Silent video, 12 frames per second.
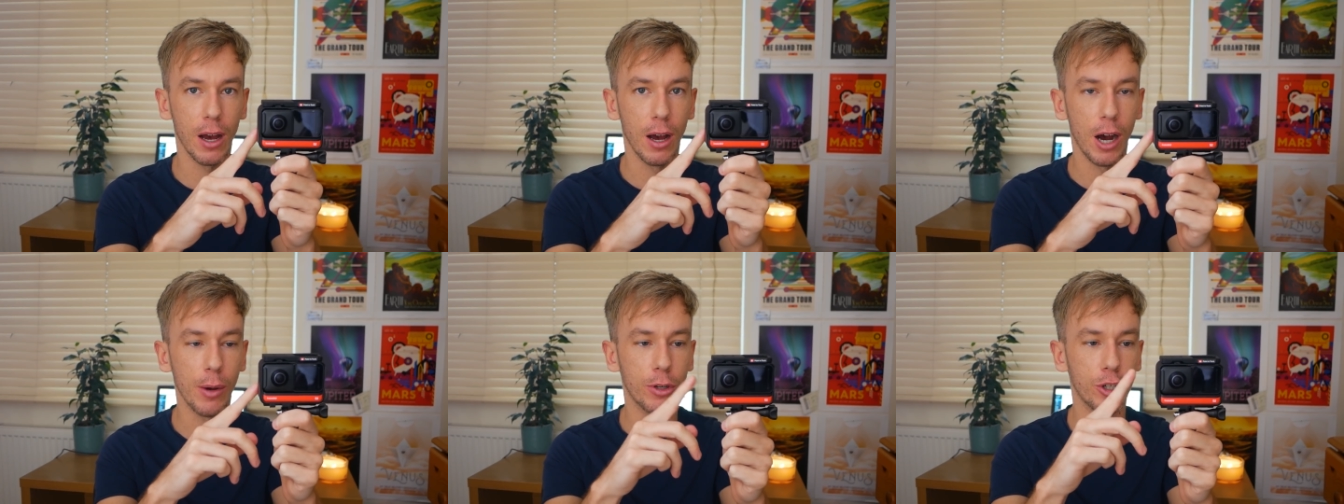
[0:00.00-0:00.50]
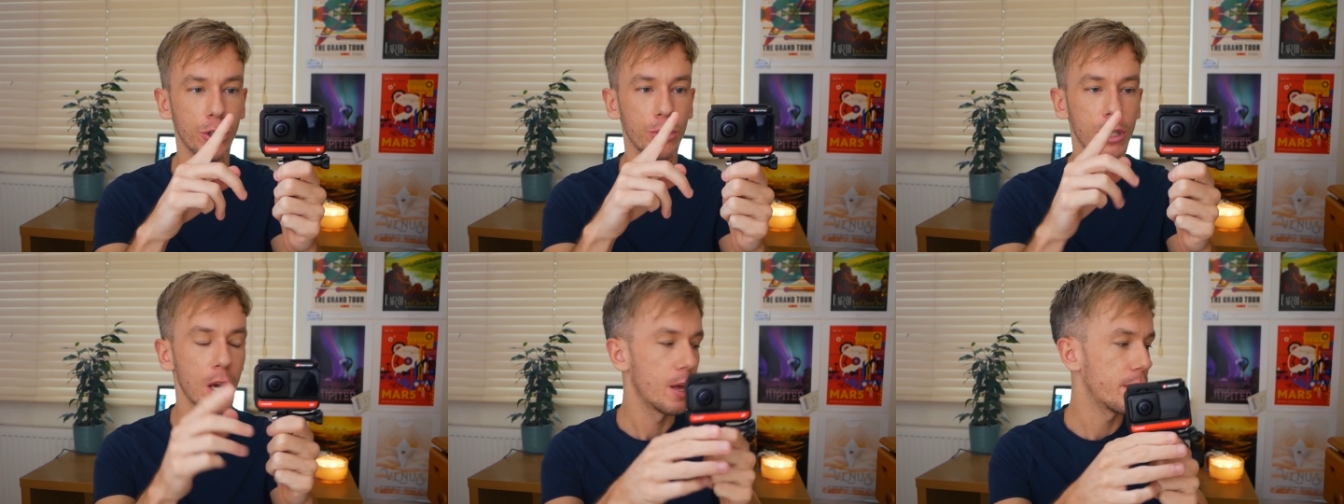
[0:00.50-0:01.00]
I would
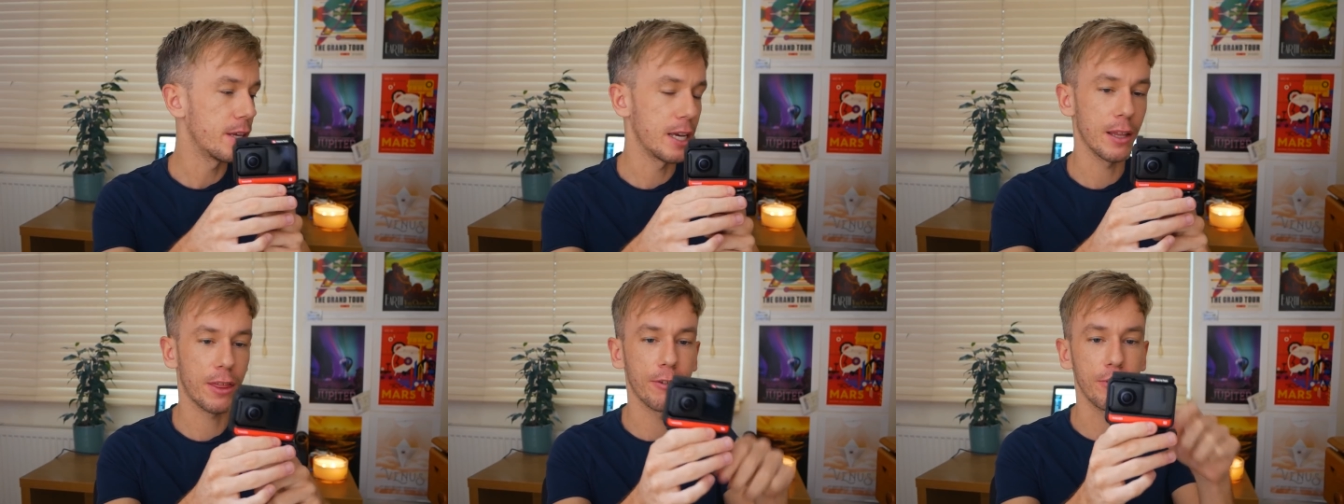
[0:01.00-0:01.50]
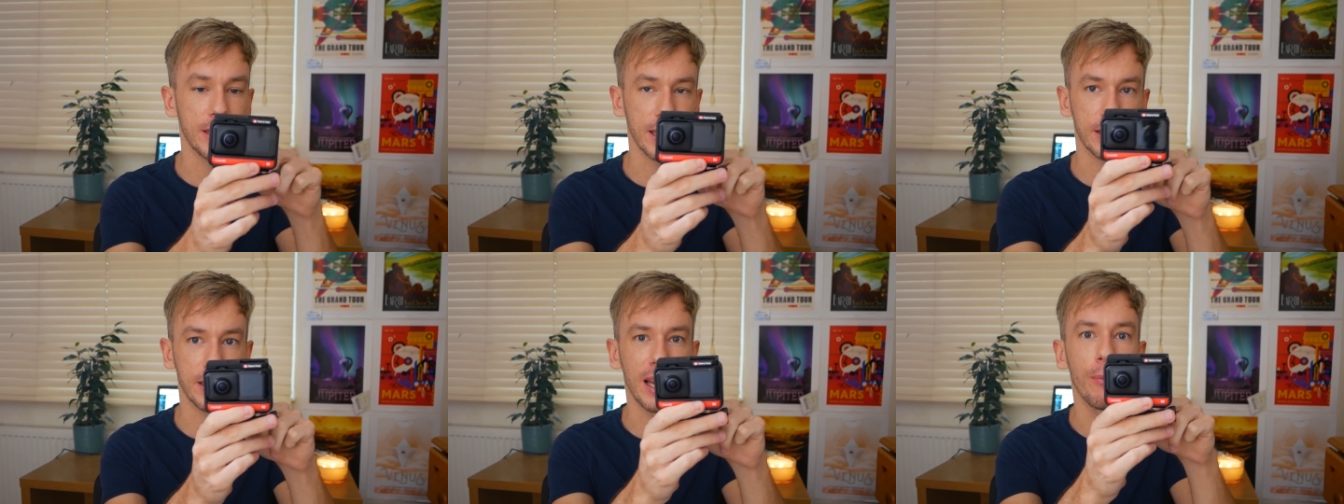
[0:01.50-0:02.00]
choose the
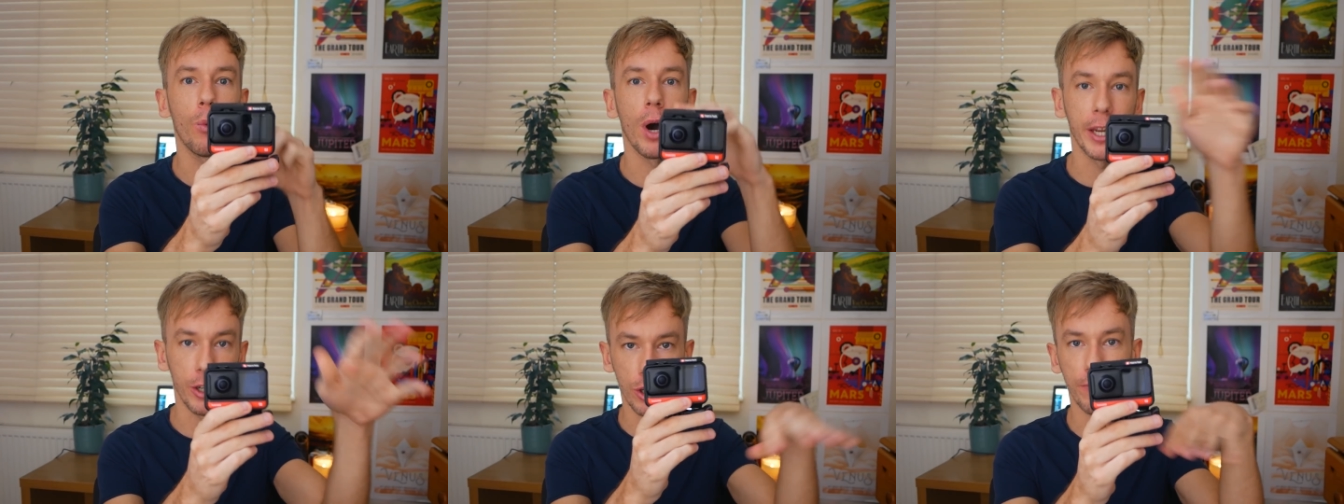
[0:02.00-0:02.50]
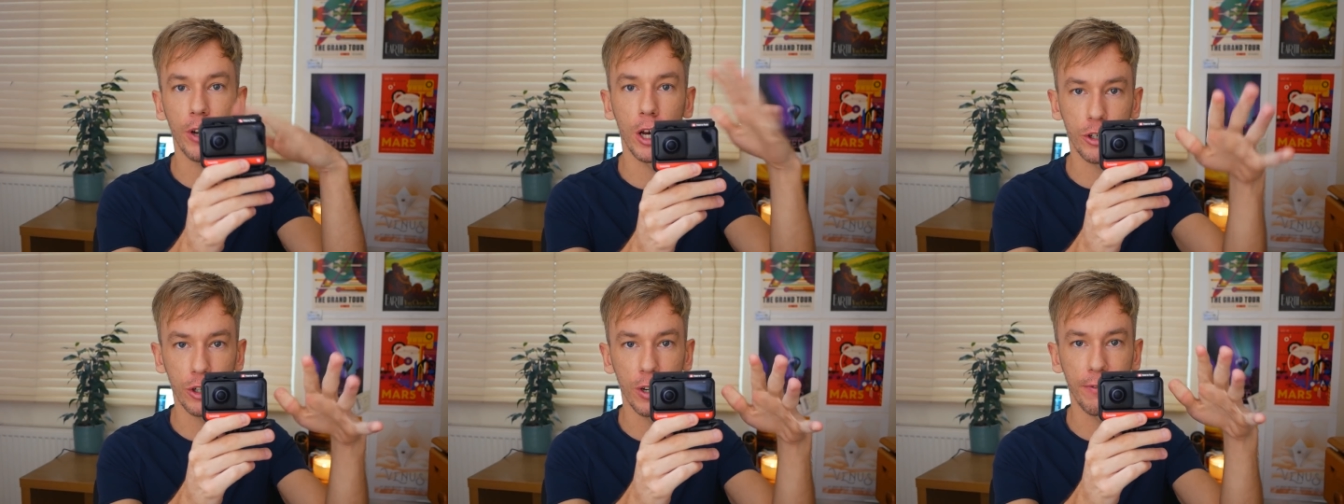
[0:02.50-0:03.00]
360 and 1-inch
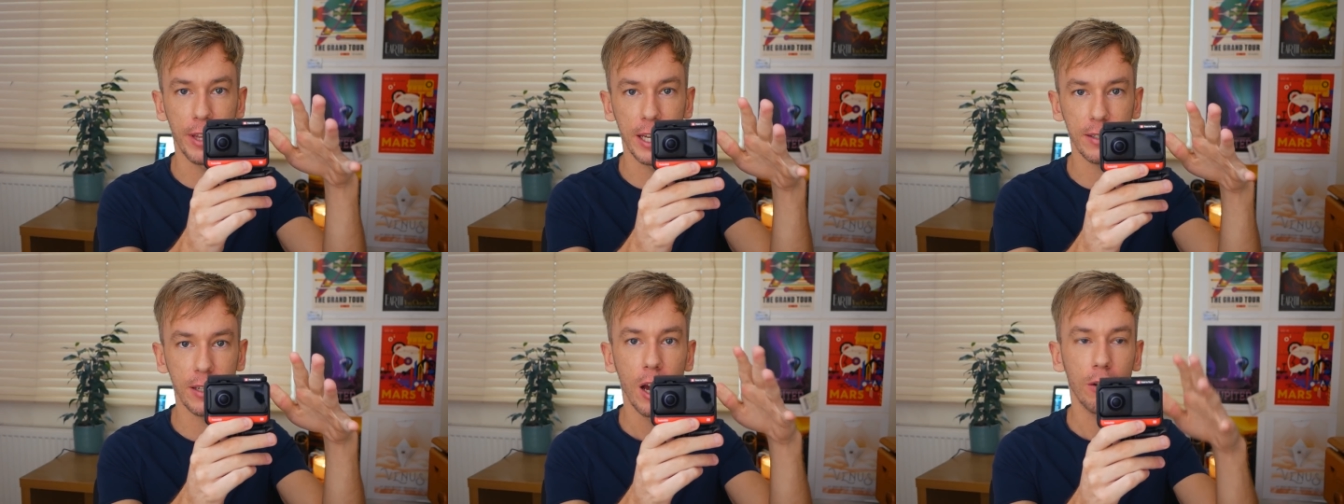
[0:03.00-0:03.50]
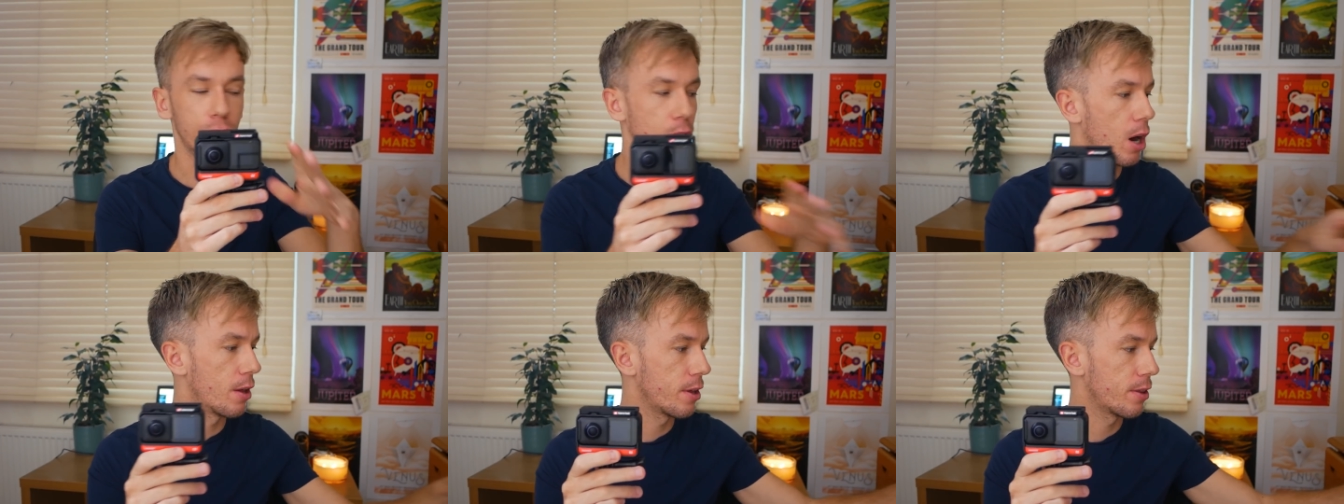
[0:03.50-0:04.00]
version of this
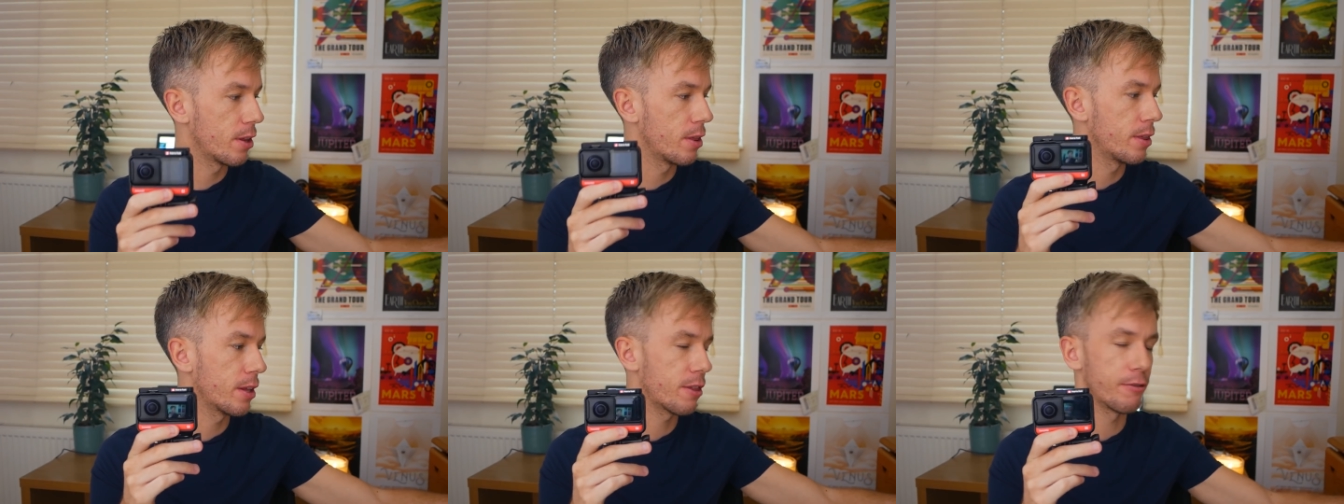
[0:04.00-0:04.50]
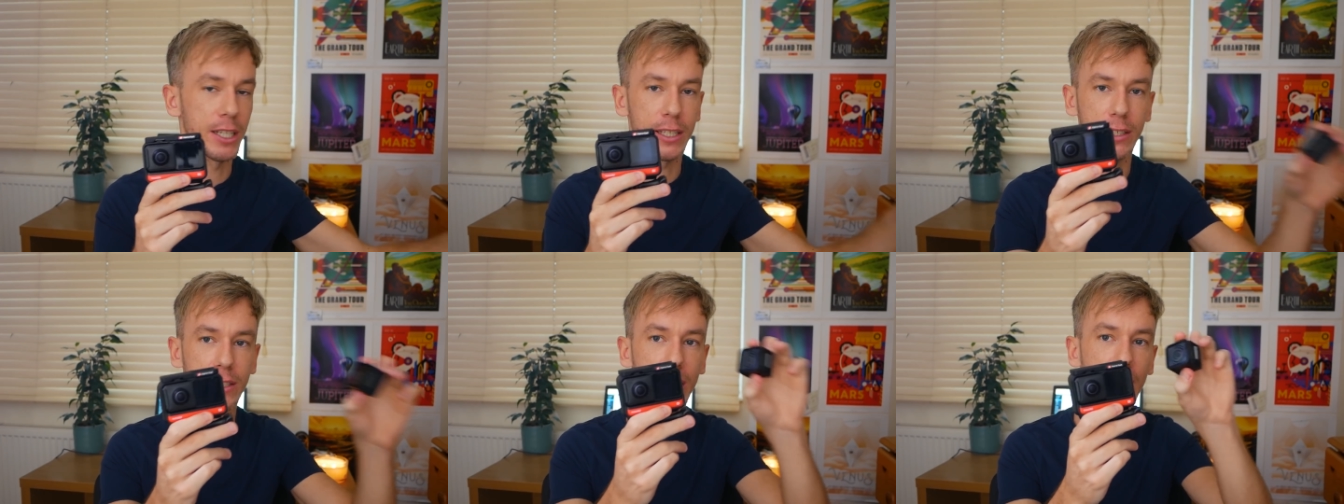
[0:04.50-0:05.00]
rather than the
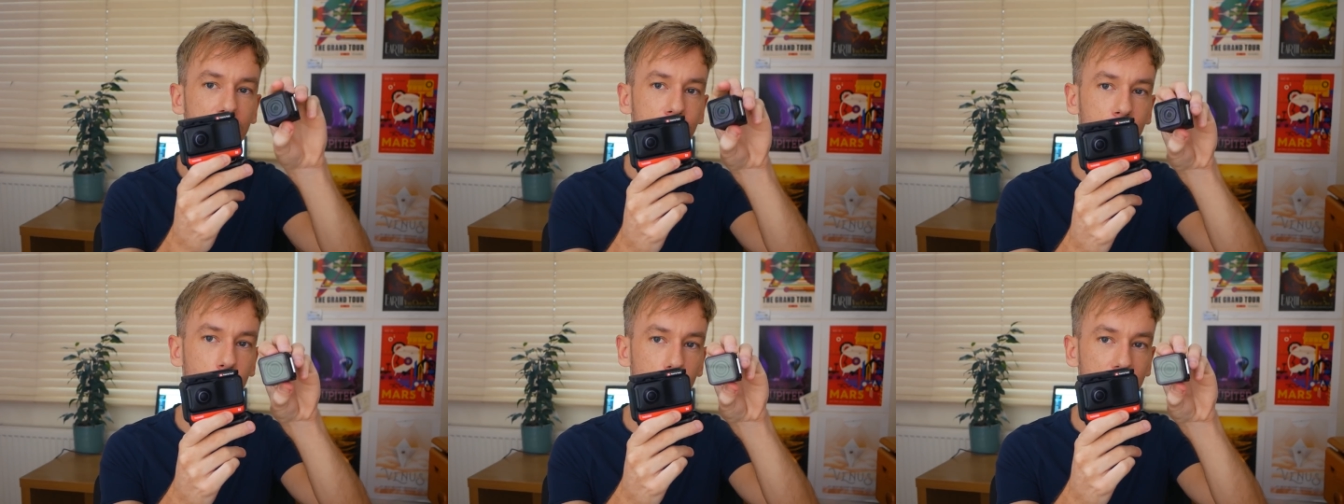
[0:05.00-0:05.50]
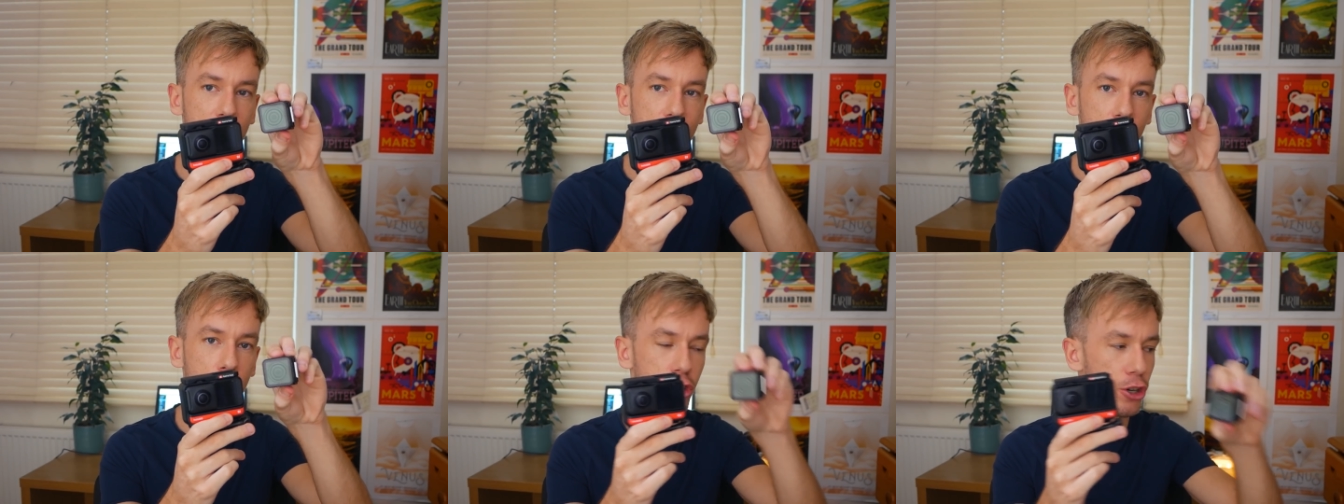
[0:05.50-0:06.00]
360 and 4K
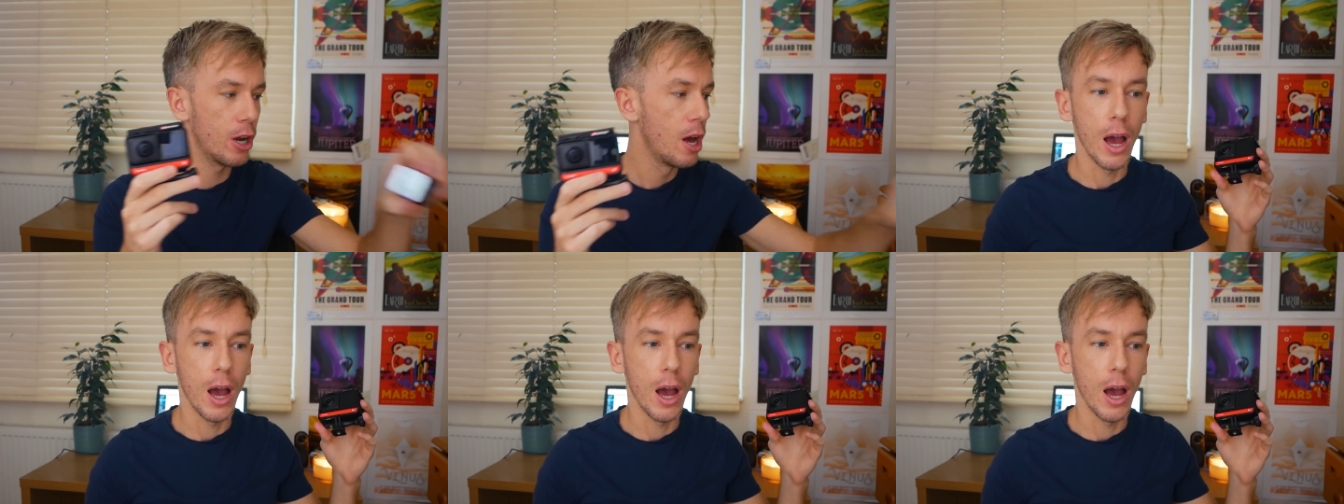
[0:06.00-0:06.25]
version.